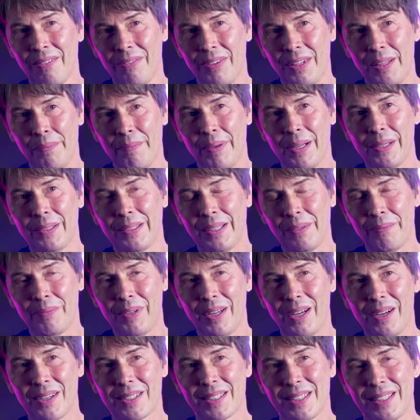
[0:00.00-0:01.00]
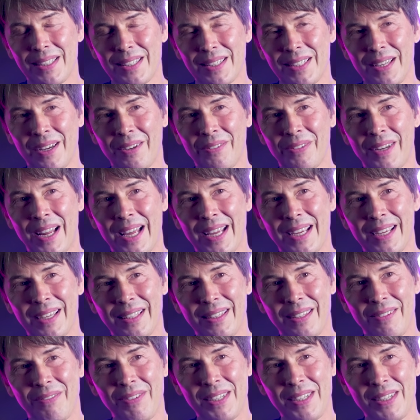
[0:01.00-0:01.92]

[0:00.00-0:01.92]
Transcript: for the building blocks of the snowflake and the